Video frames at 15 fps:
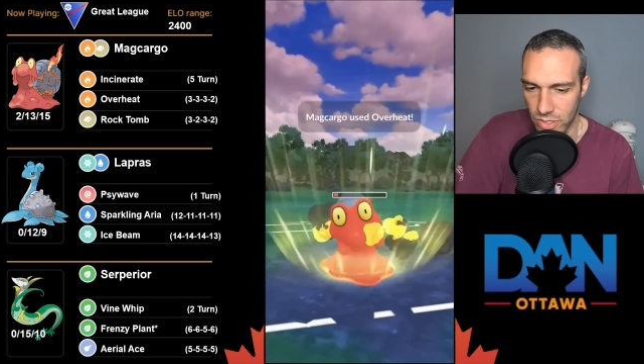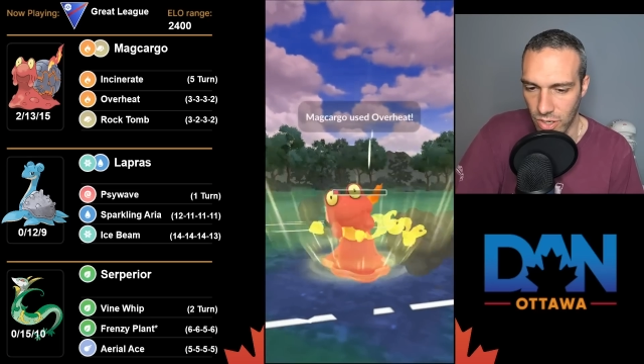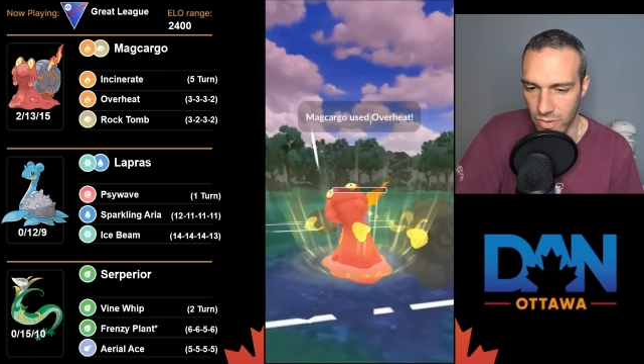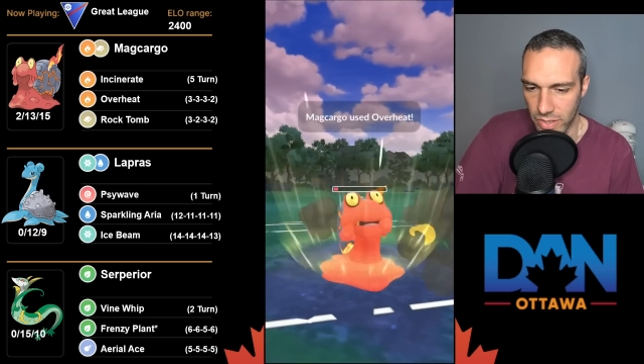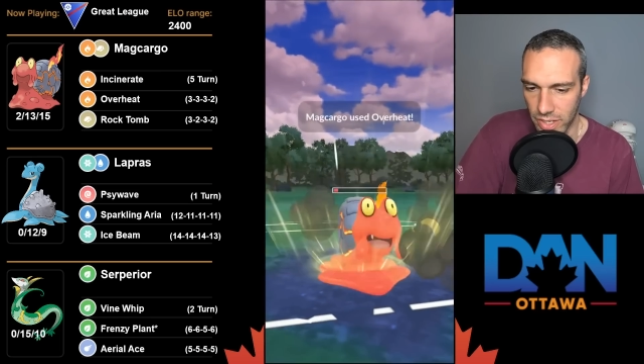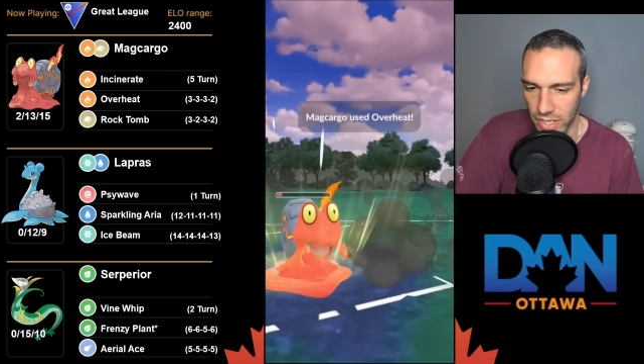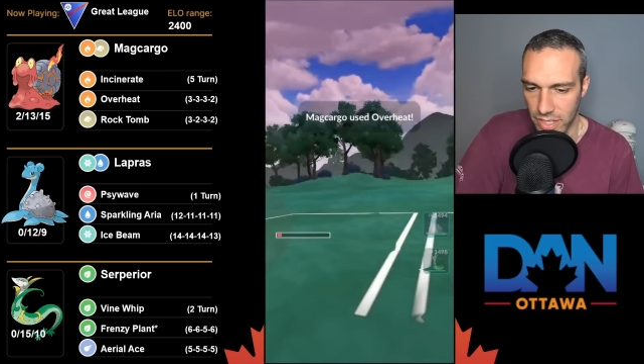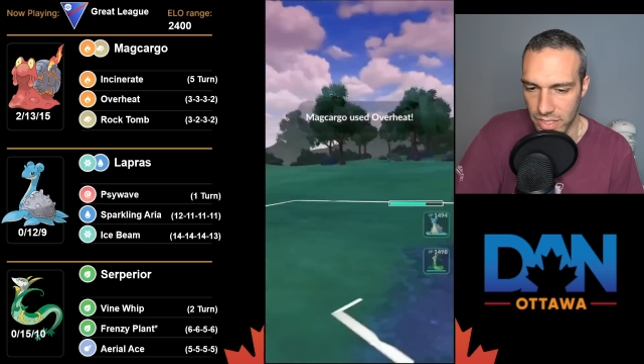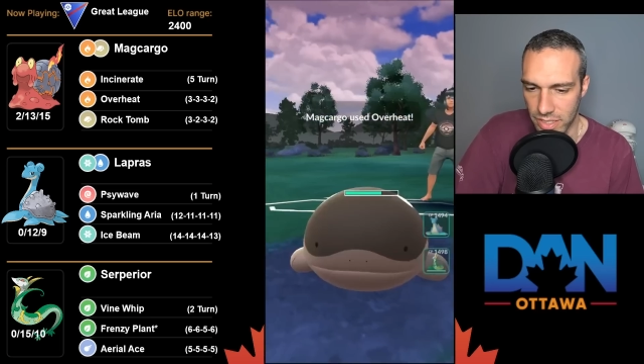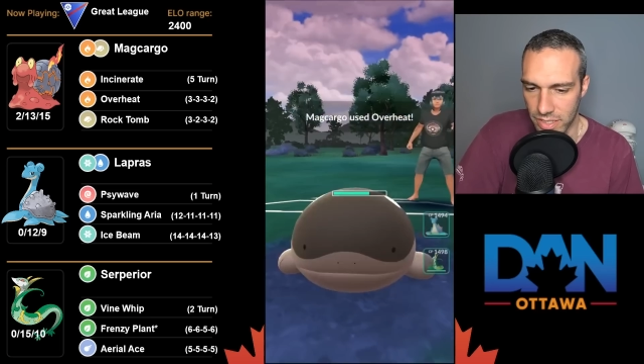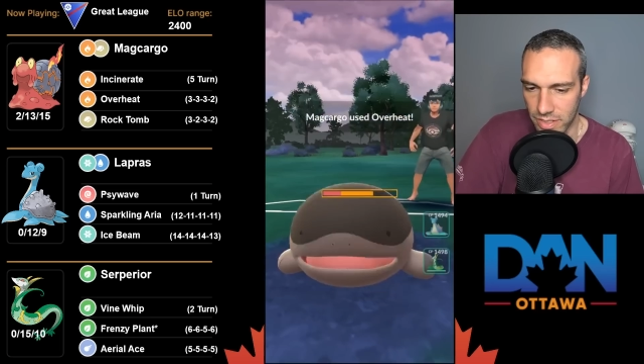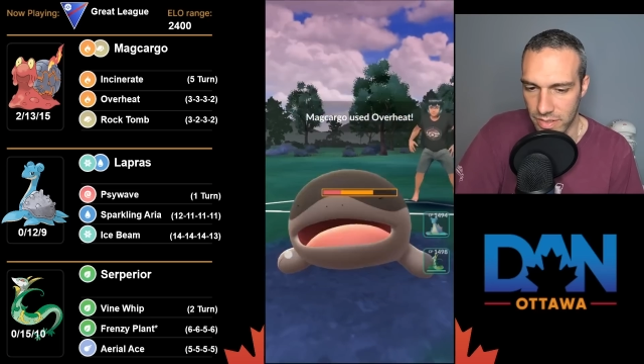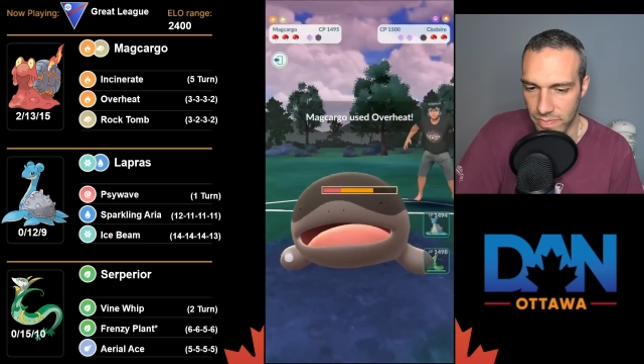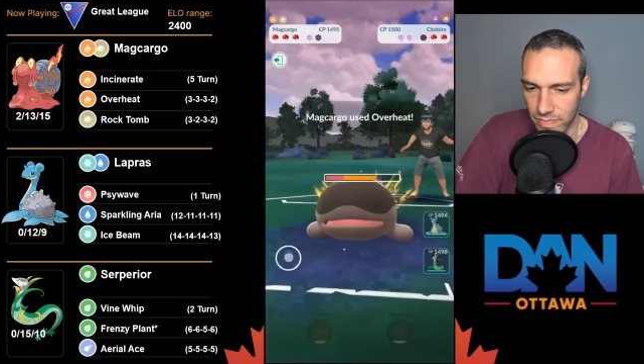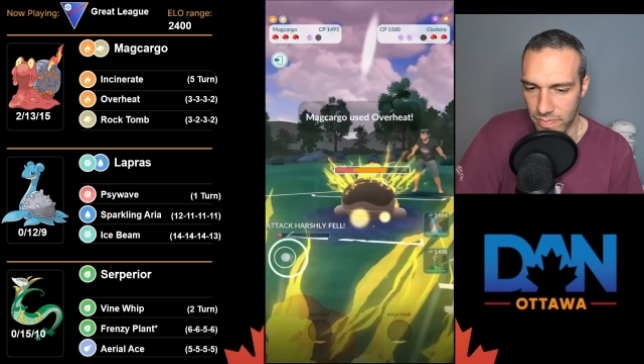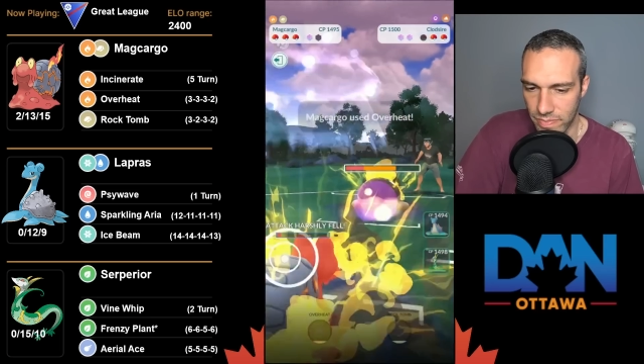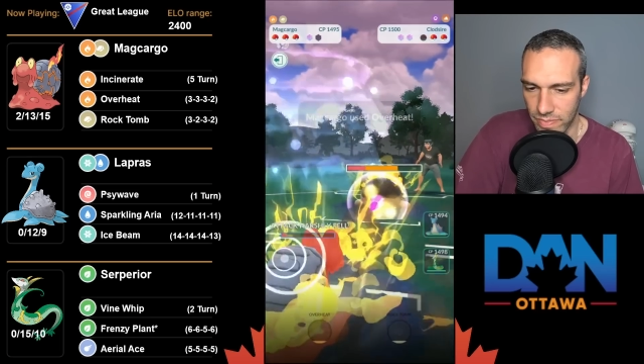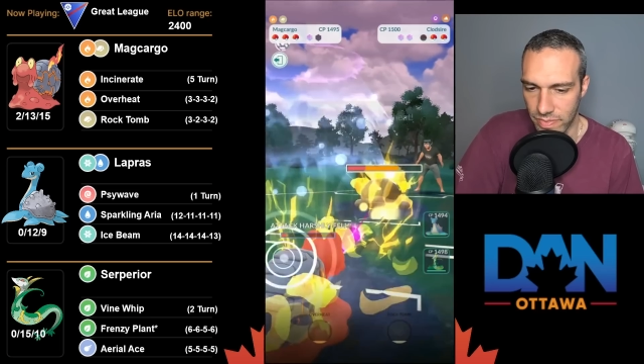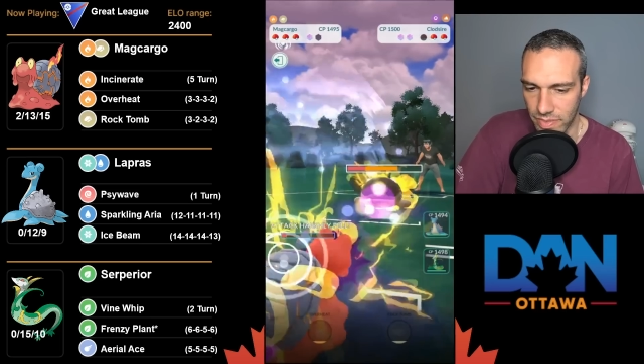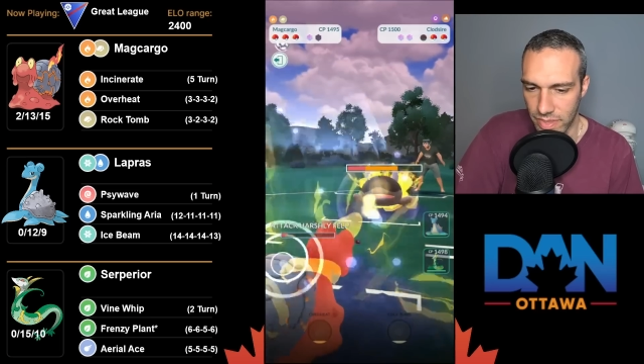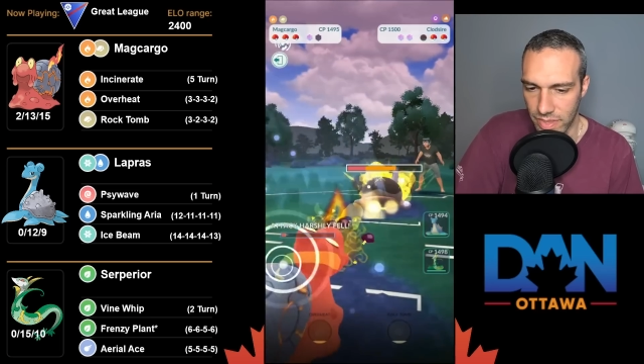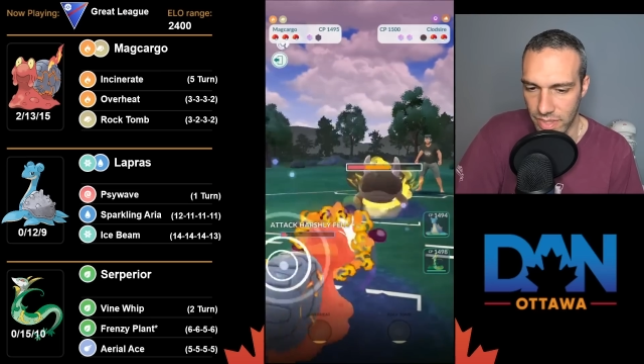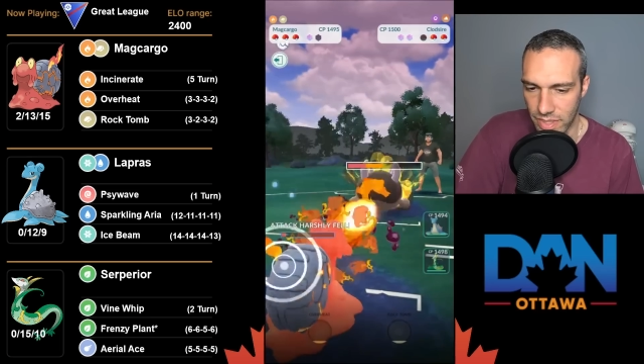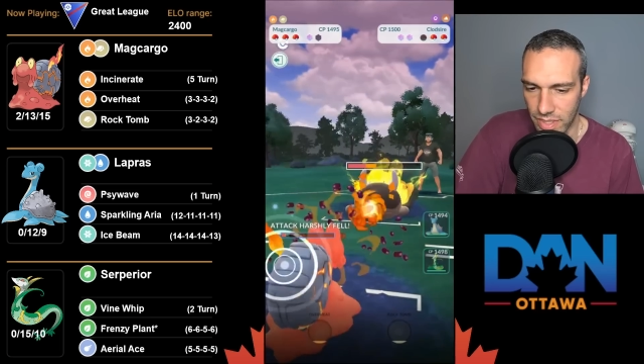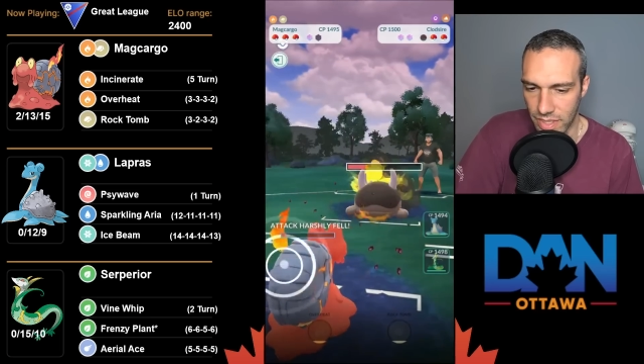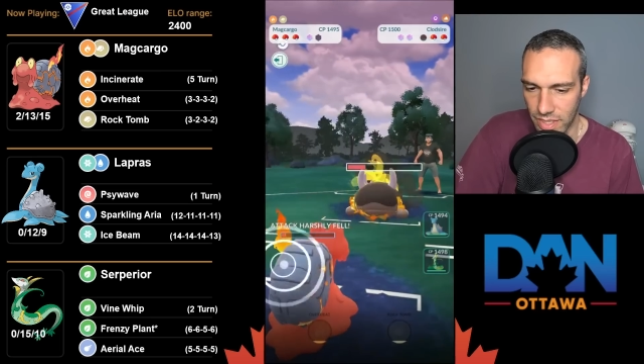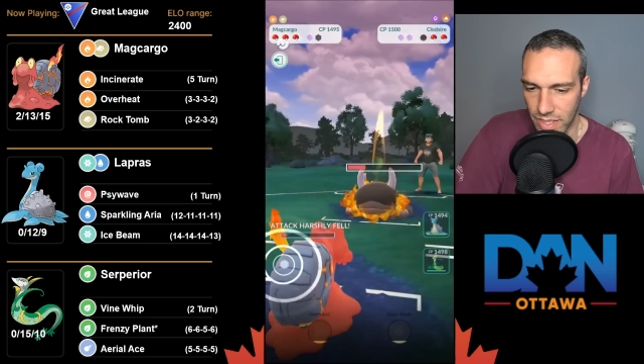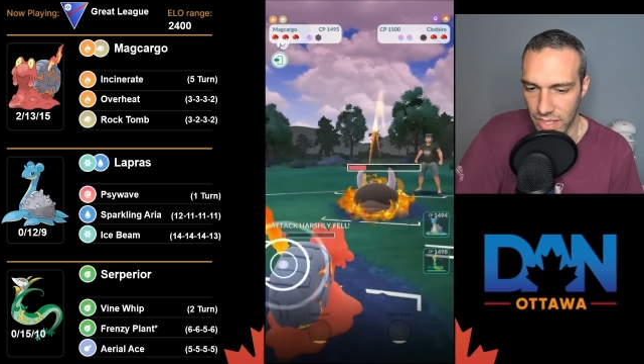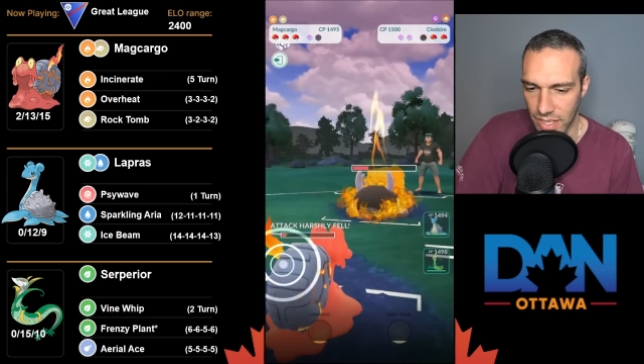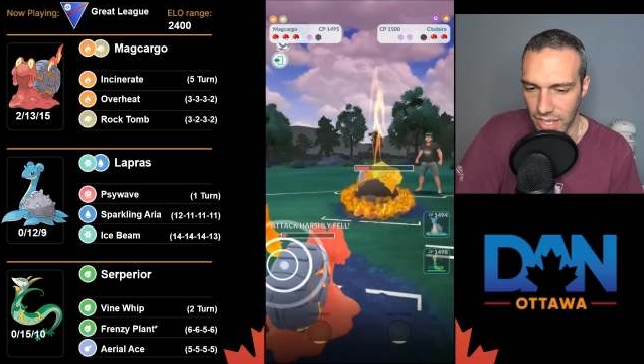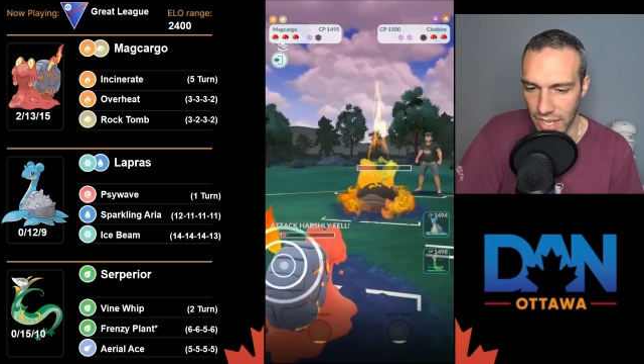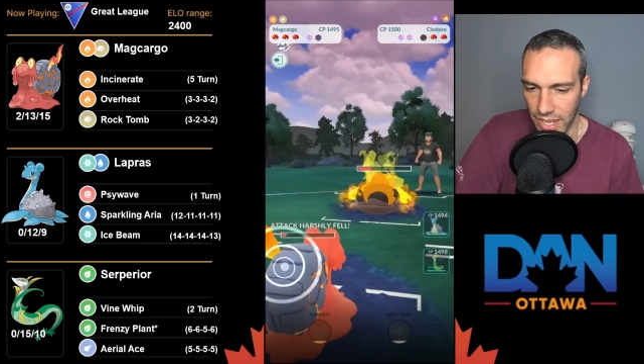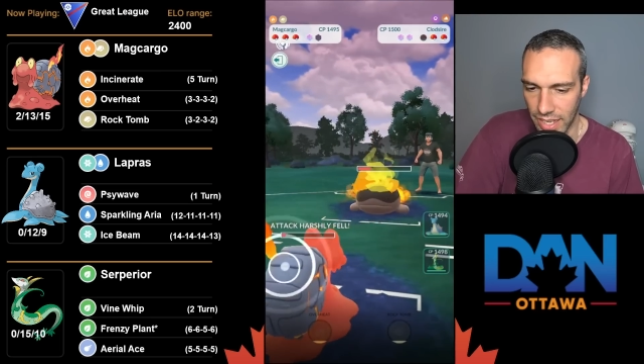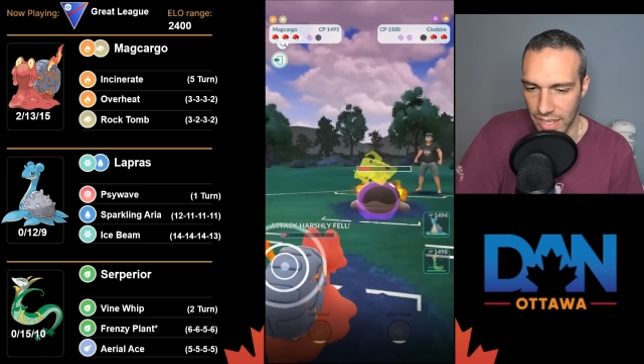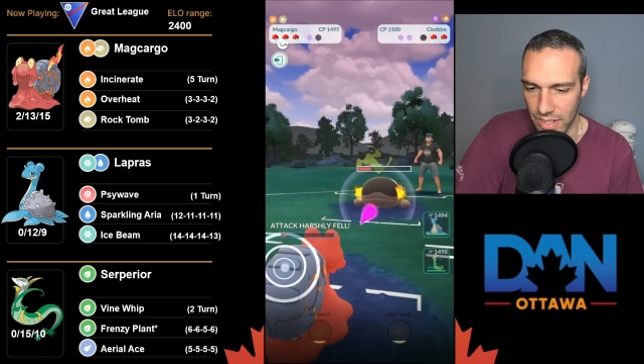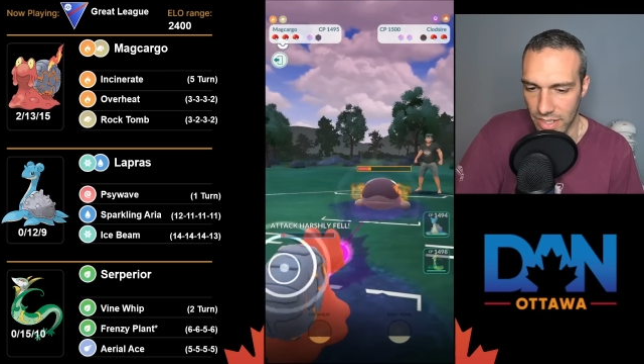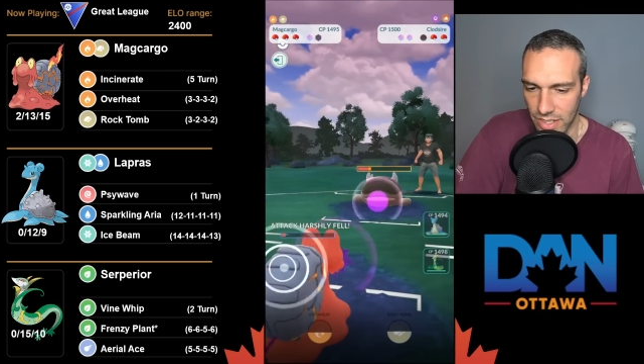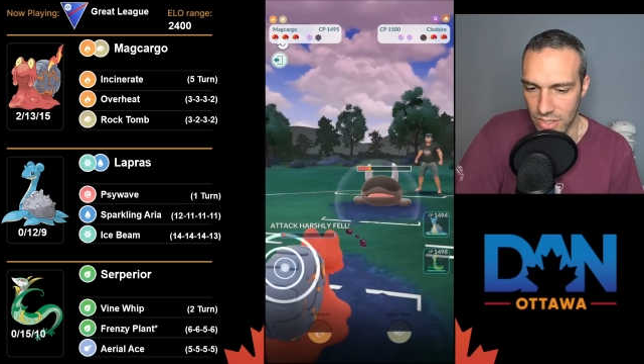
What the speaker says: overheat and